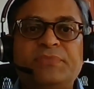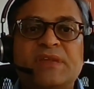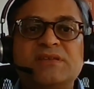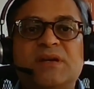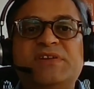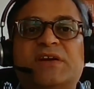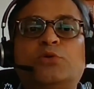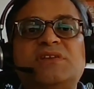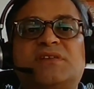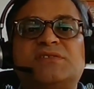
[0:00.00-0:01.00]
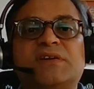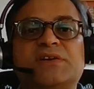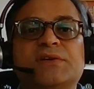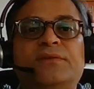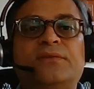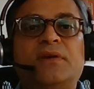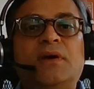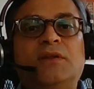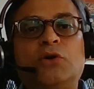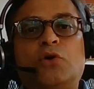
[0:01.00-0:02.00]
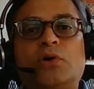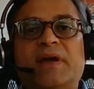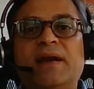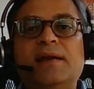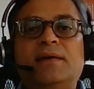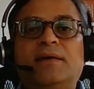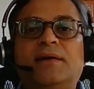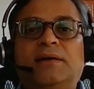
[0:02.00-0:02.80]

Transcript: Subject to these restrictions, the court held